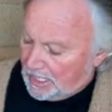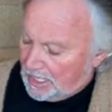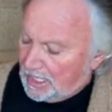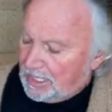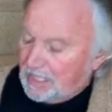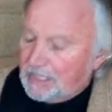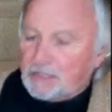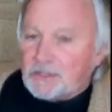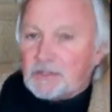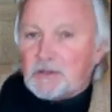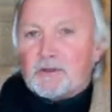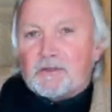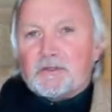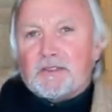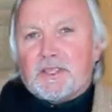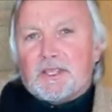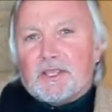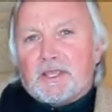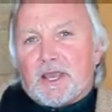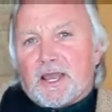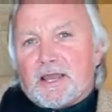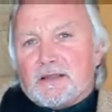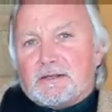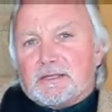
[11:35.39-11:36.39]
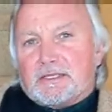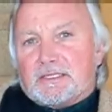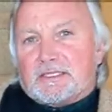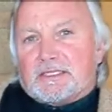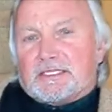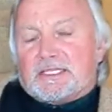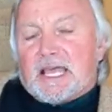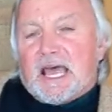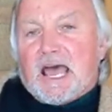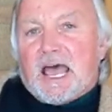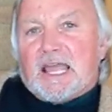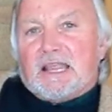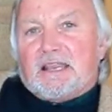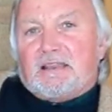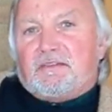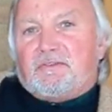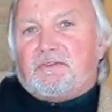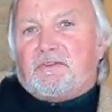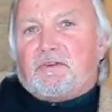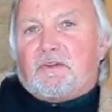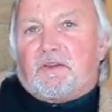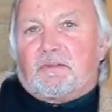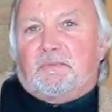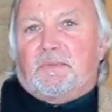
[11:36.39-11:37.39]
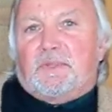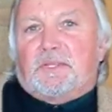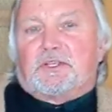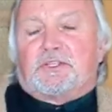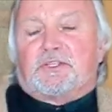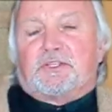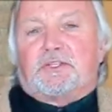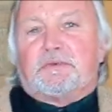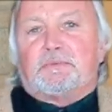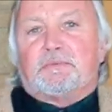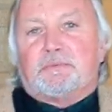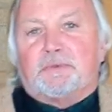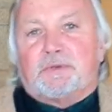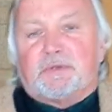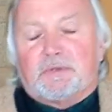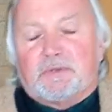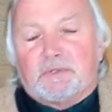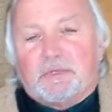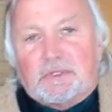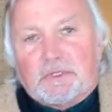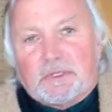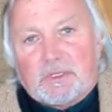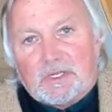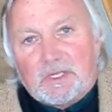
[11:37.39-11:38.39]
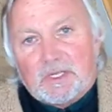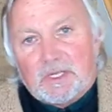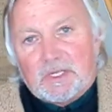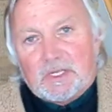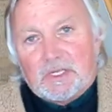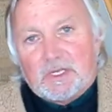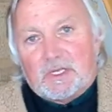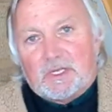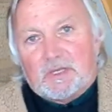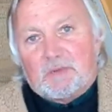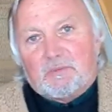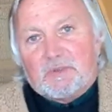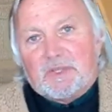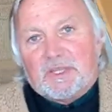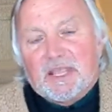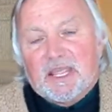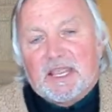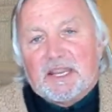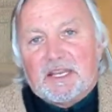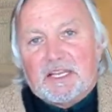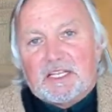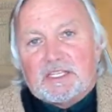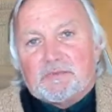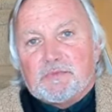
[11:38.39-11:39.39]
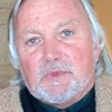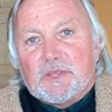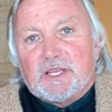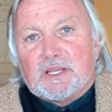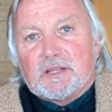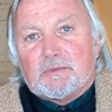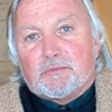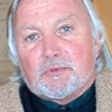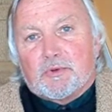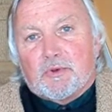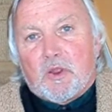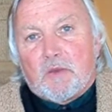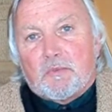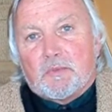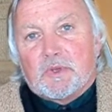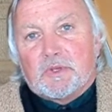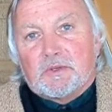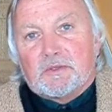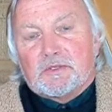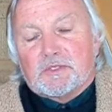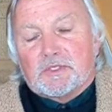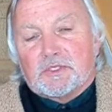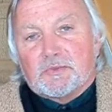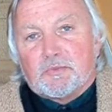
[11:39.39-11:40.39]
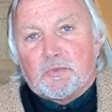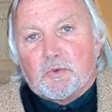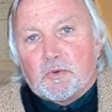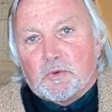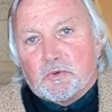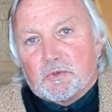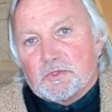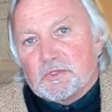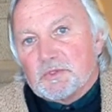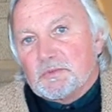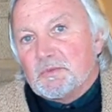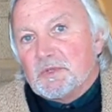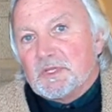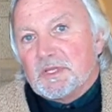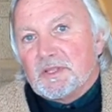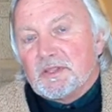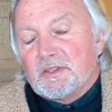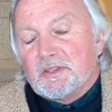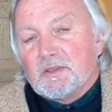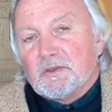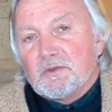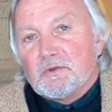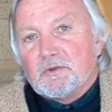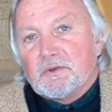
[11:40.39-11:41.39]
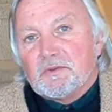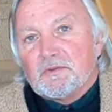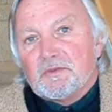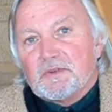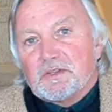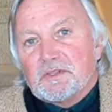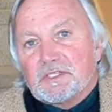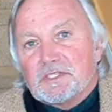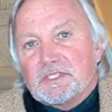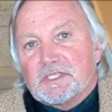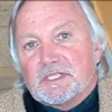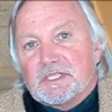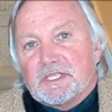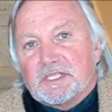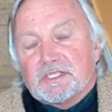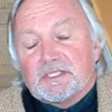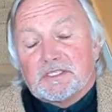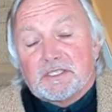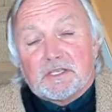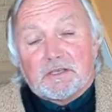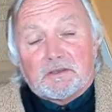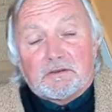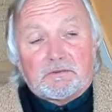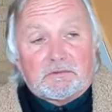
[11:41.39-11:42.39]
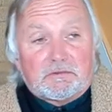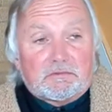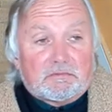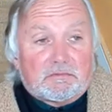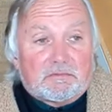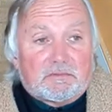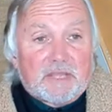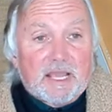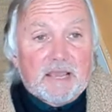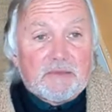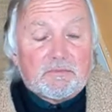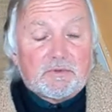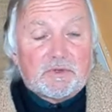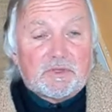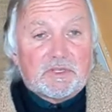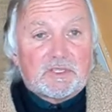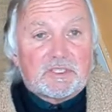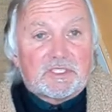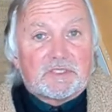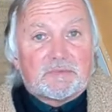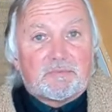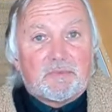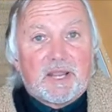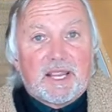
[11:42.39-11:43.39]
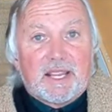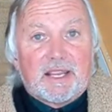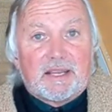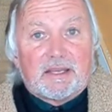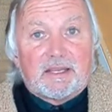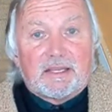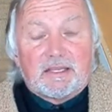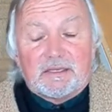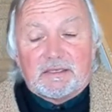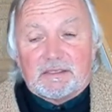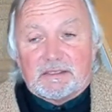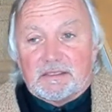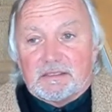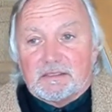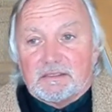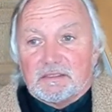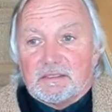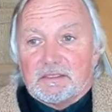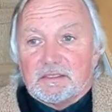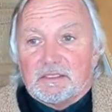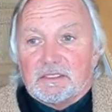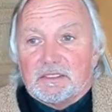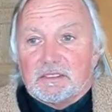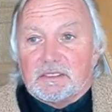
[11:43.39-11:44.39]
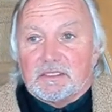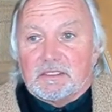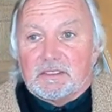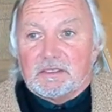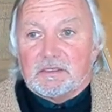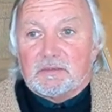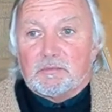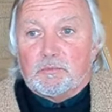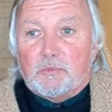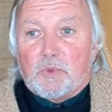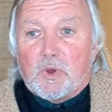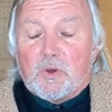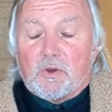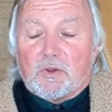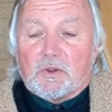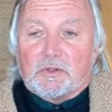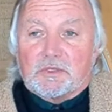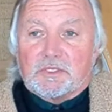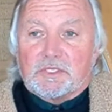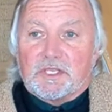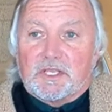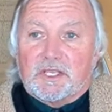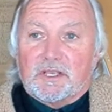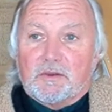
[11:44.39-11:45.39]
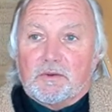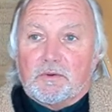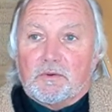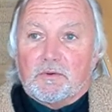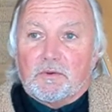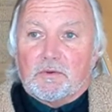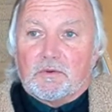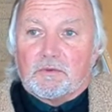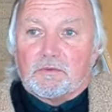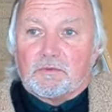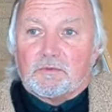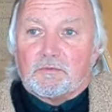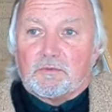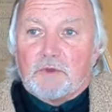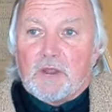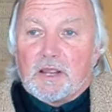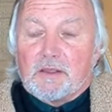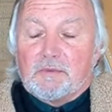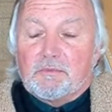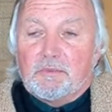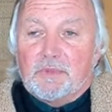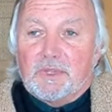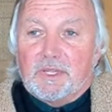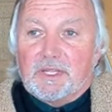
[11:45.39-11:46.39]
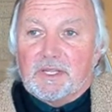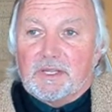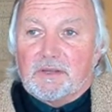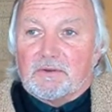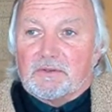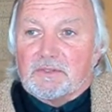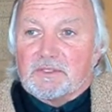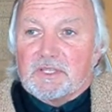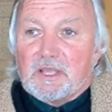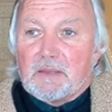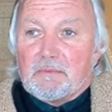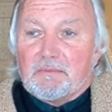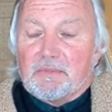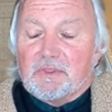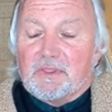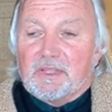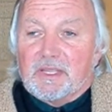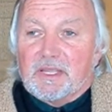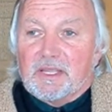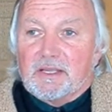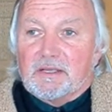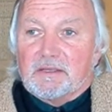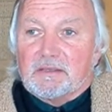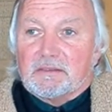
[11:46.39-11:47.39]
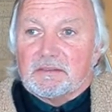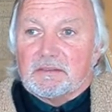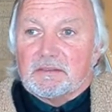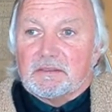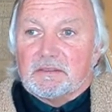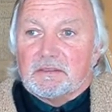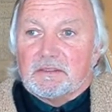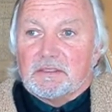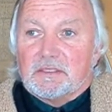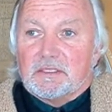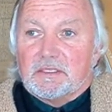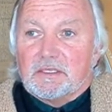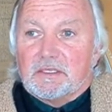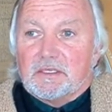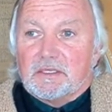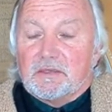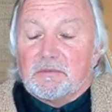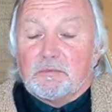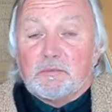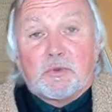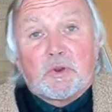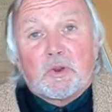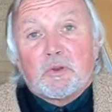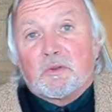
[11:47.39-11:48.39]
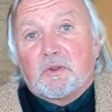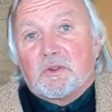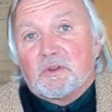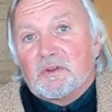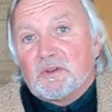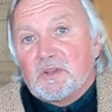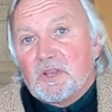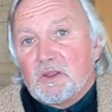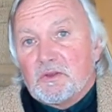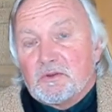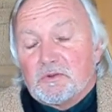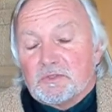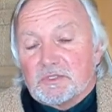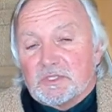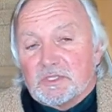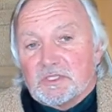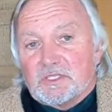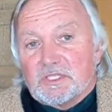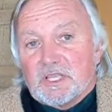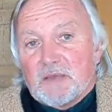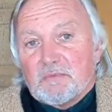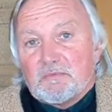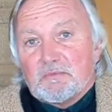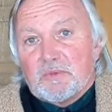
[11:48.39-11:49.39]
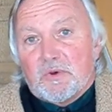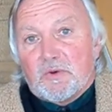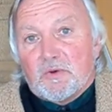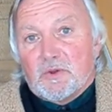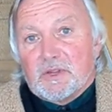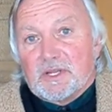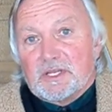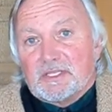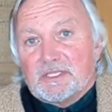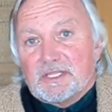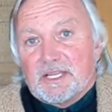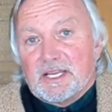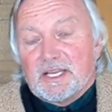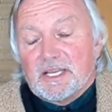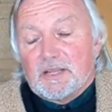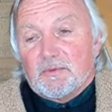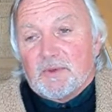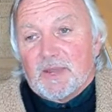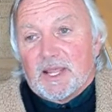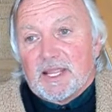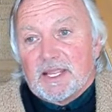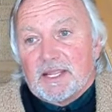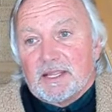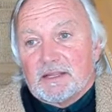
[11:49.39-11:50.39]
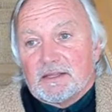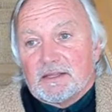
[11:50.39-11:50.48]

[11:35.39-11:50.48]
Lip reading: He's on the young side for a bishop. But then he's been a prominent sportsman at the university, so that would explain it. Boxing or rugby or something. Broken nose at some point, anyway.